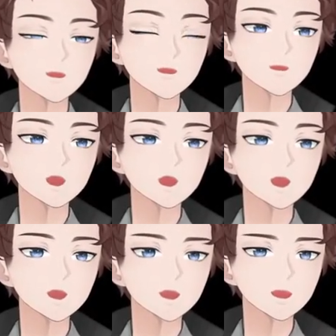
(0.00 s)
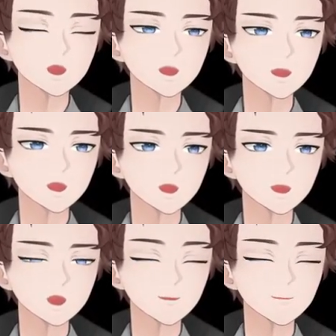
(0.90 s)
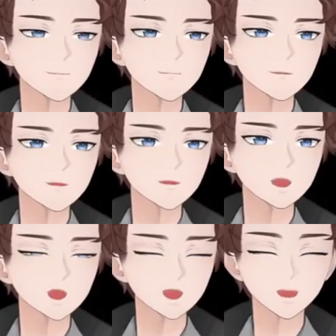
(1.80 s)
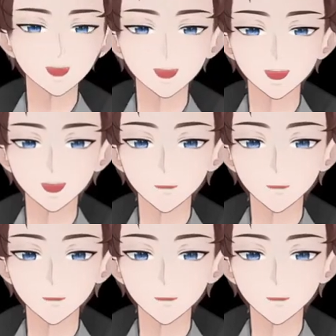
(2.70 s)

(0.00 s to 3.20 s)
But uh, I remember showing that off. And uh,